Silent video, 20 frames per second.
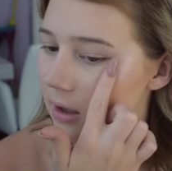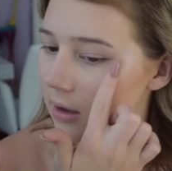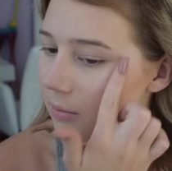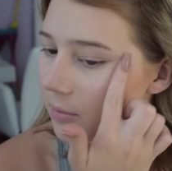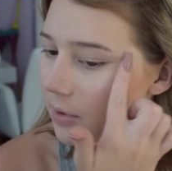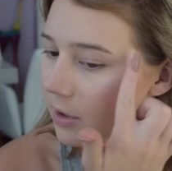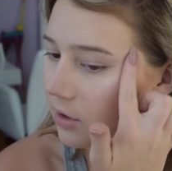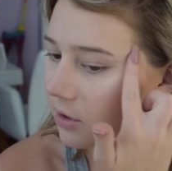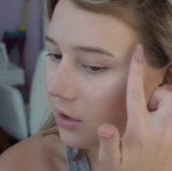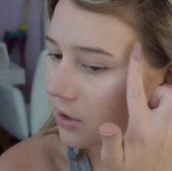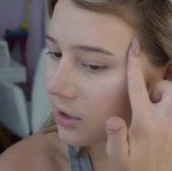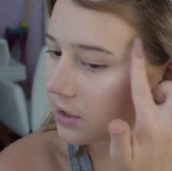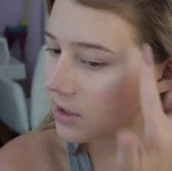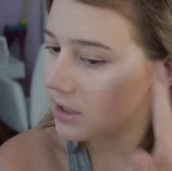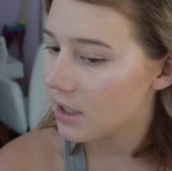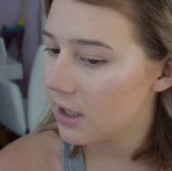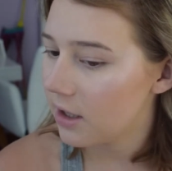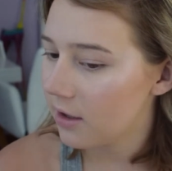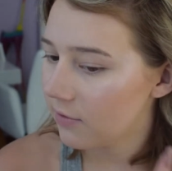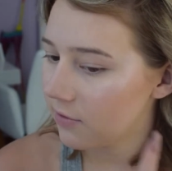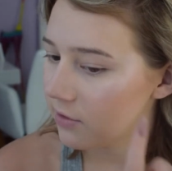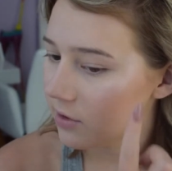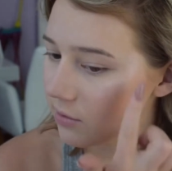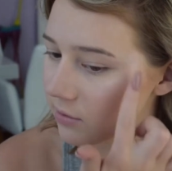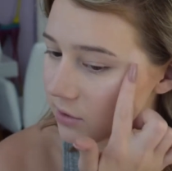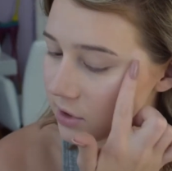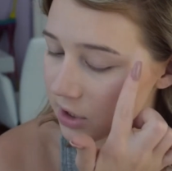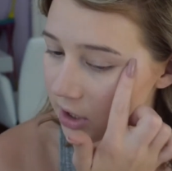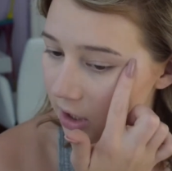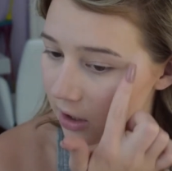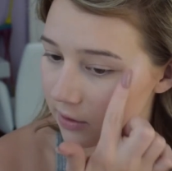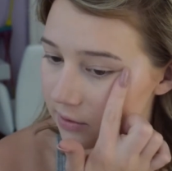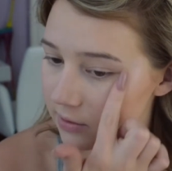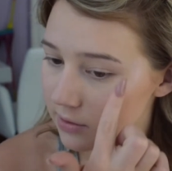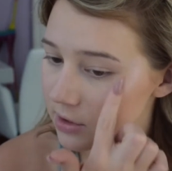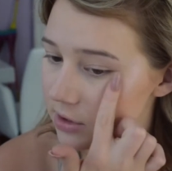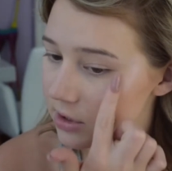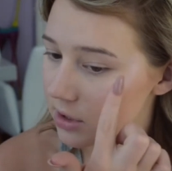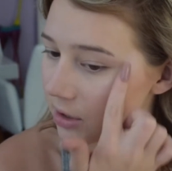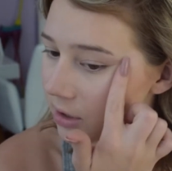because if you
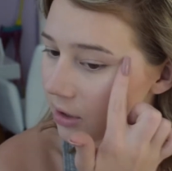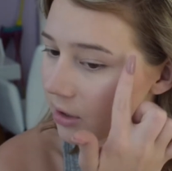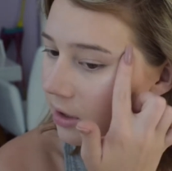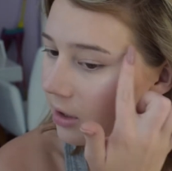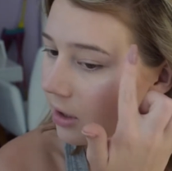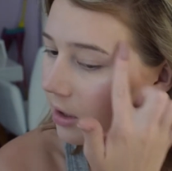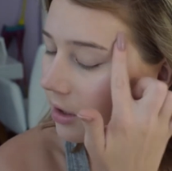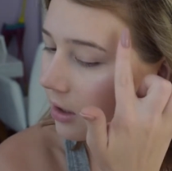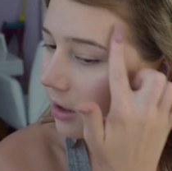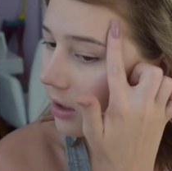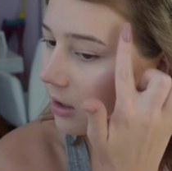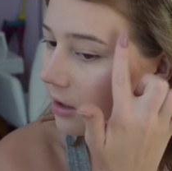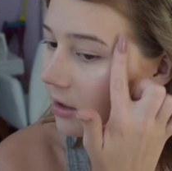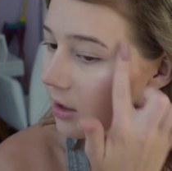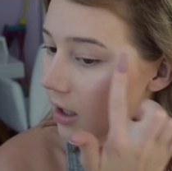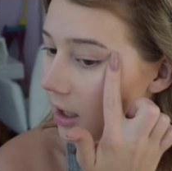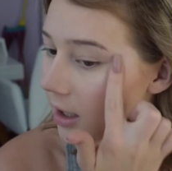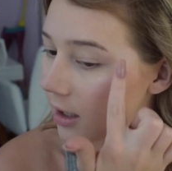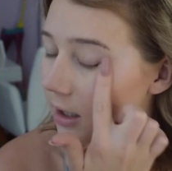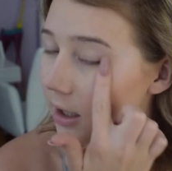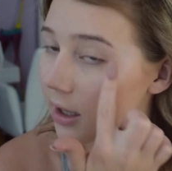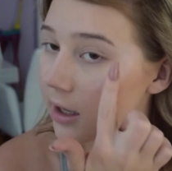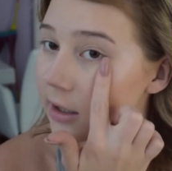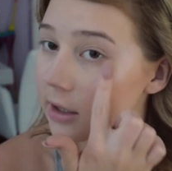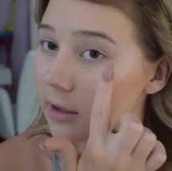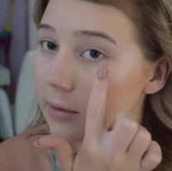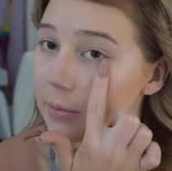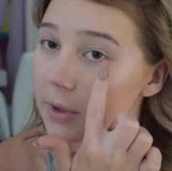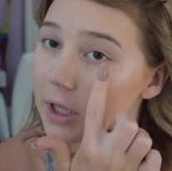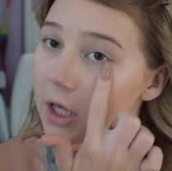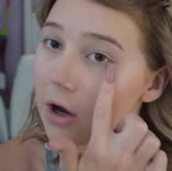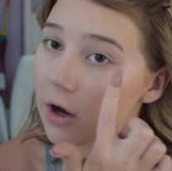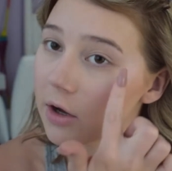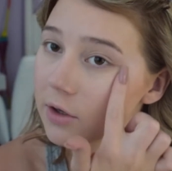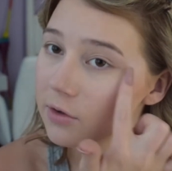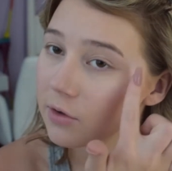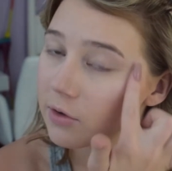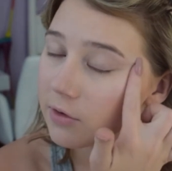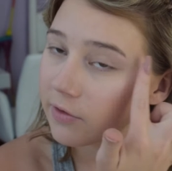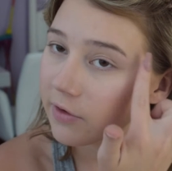don't, then it'll be
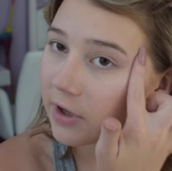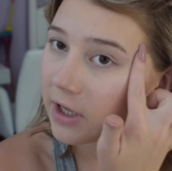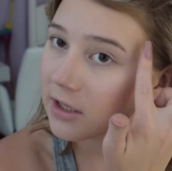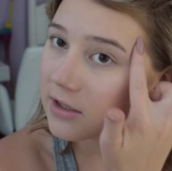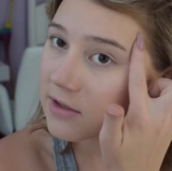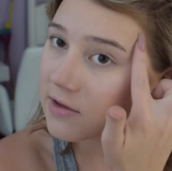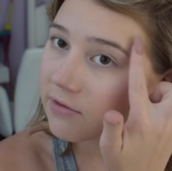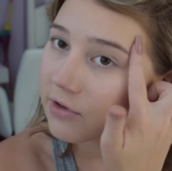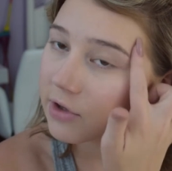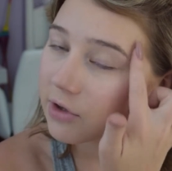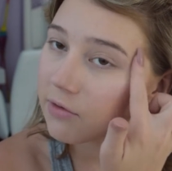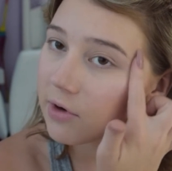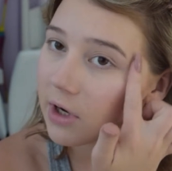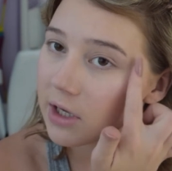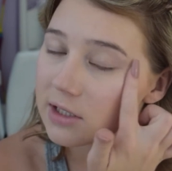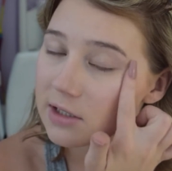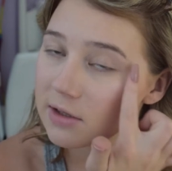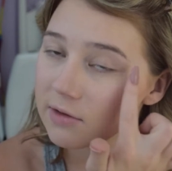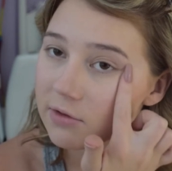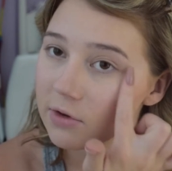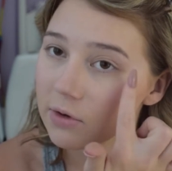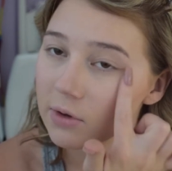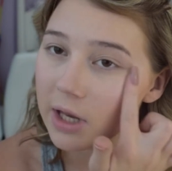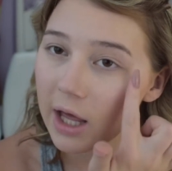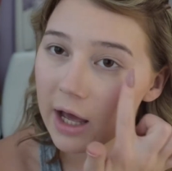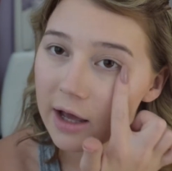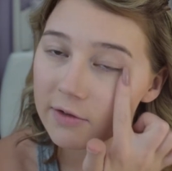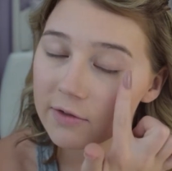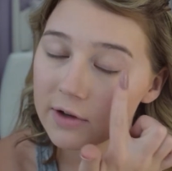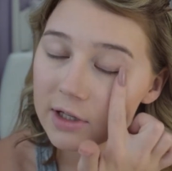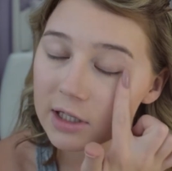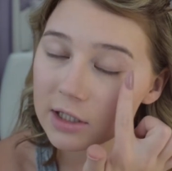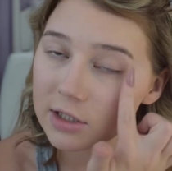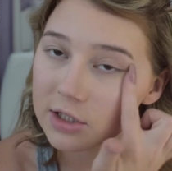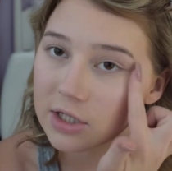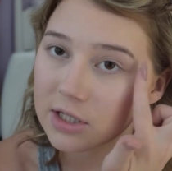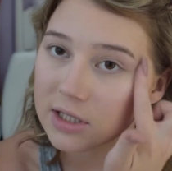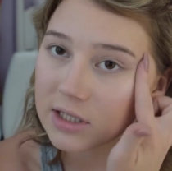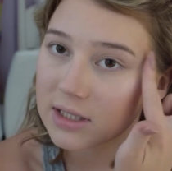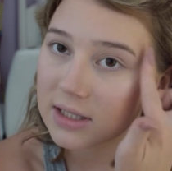on your face for the rest of your life. It'll
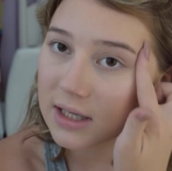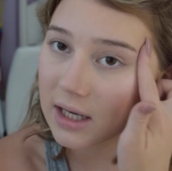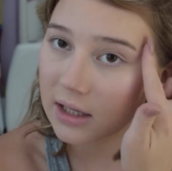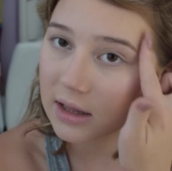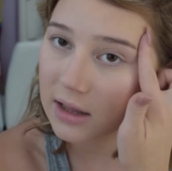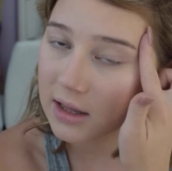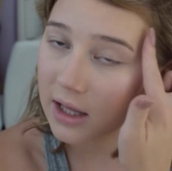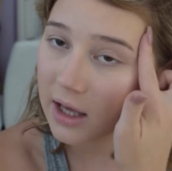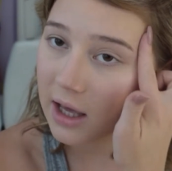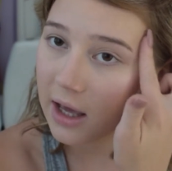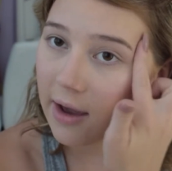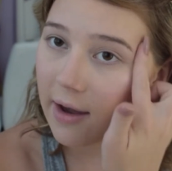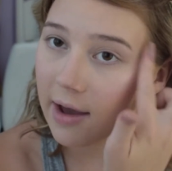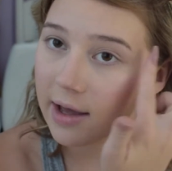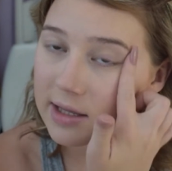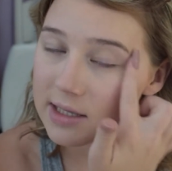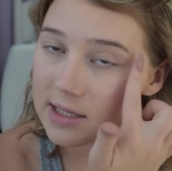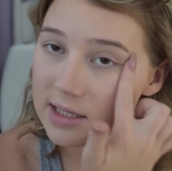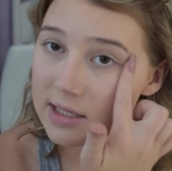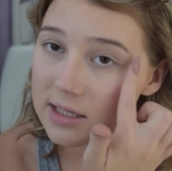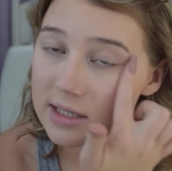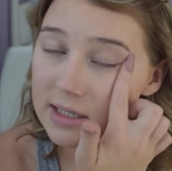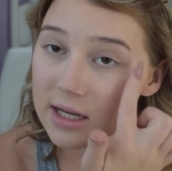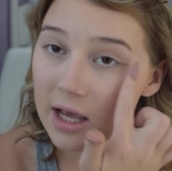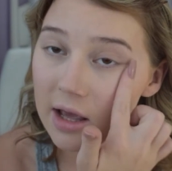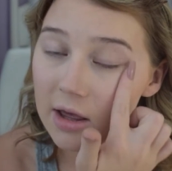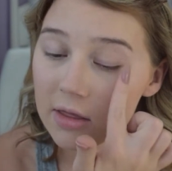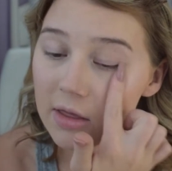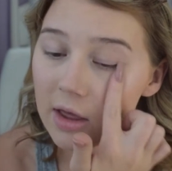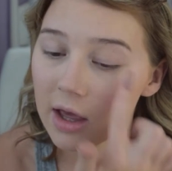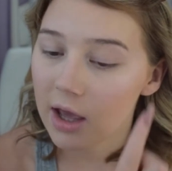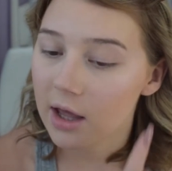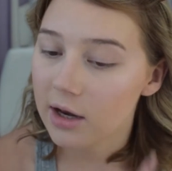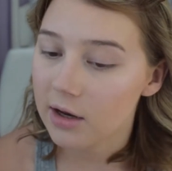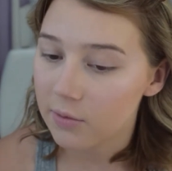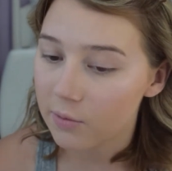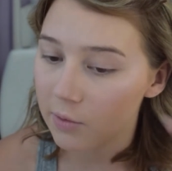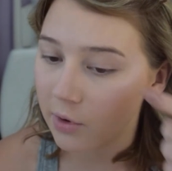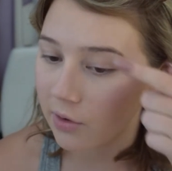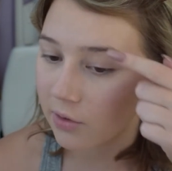just sit there and stay there and
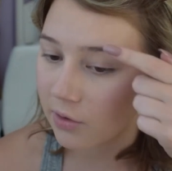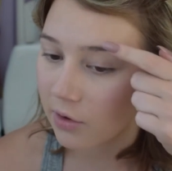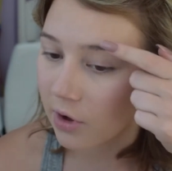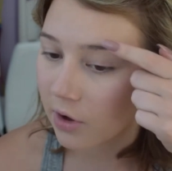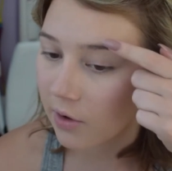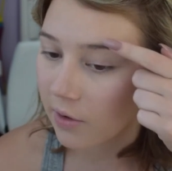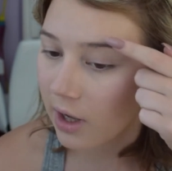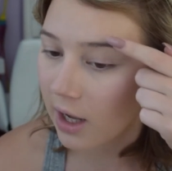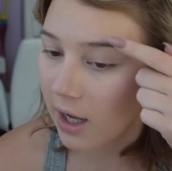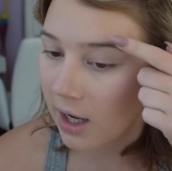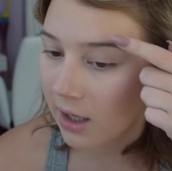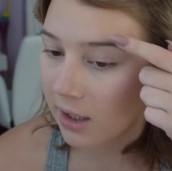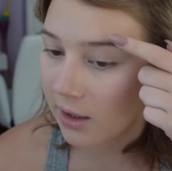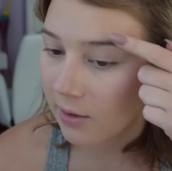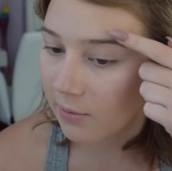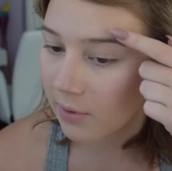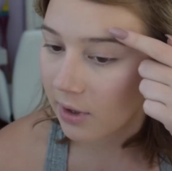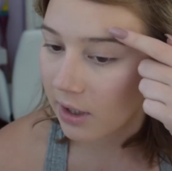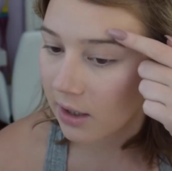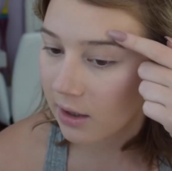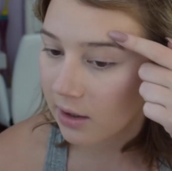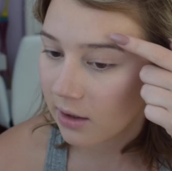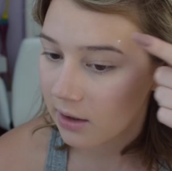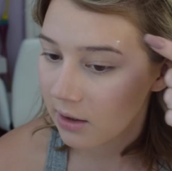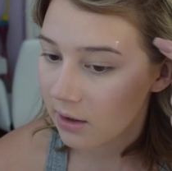it won't go anywhere.